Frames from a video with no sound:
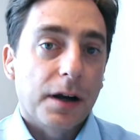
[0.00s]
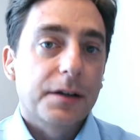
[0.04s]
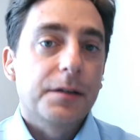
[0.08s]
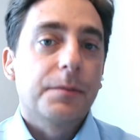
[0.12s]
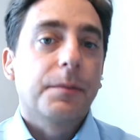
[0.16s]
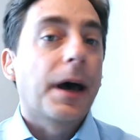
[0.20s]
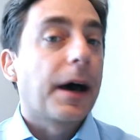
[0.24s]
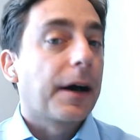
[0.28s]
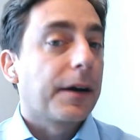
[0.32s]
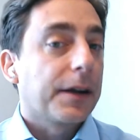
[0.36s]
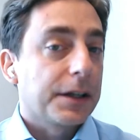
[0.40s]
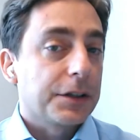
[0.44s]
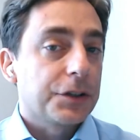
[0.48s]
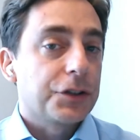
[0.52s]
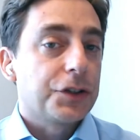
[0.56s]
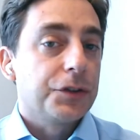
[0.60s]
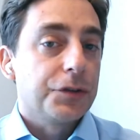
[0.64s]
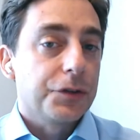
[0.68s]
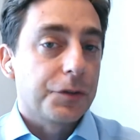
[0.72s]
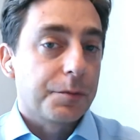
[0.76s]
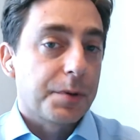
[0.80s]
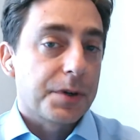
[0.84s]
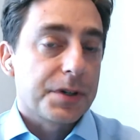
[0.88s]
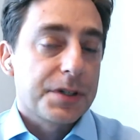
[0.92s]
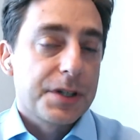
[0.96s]
about
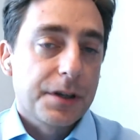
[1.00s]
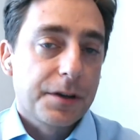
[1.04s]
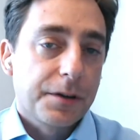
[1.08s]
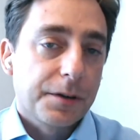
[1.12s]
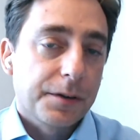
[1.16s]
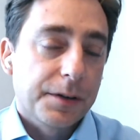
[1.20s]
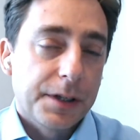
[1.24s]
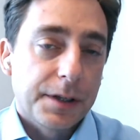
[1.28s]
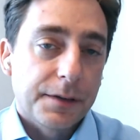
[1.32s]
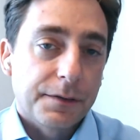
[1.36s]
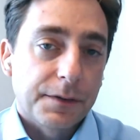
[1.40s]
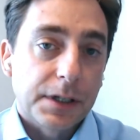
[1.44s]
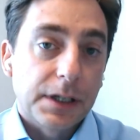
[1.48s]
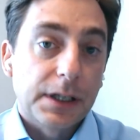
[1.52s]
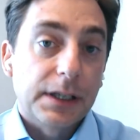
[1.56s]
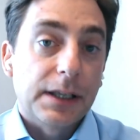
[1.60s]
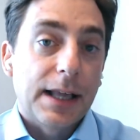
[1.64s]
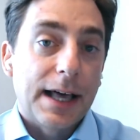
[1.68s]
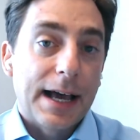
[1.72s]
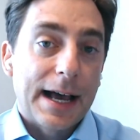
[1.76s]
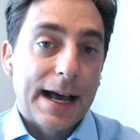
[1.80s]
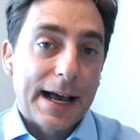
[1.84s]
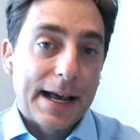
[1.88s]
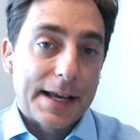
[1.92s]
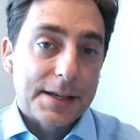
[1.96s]
issues, particularly of
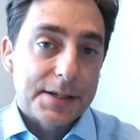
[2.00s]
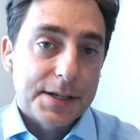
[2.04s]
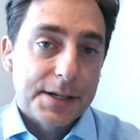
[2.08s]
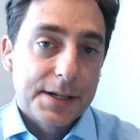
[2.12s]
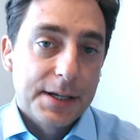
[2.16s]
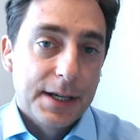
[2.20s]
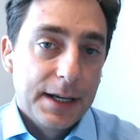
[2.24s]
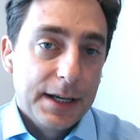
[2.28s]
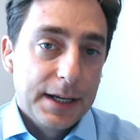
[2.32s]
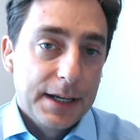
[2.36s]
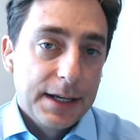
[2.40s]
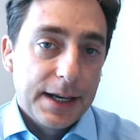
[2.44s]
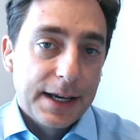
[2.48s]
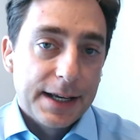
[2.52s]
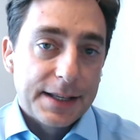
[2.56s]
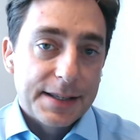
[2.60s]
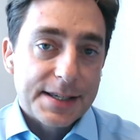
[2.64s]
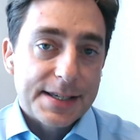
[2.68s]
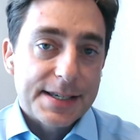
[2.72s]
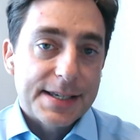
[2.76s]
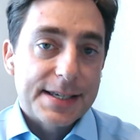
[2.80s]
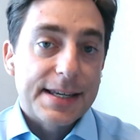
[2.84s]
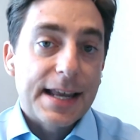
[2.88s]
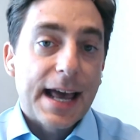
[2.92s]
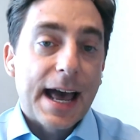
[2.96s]
class and
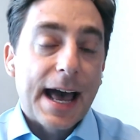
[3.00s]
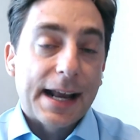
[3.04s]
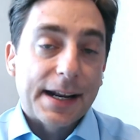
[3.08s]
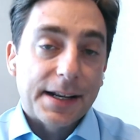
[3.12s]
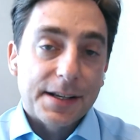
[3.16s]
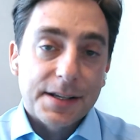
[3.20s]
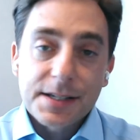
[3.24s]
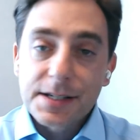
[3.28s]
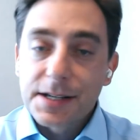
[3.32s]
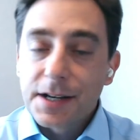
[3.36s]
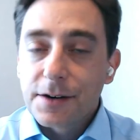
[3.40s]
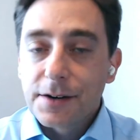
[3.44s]
status.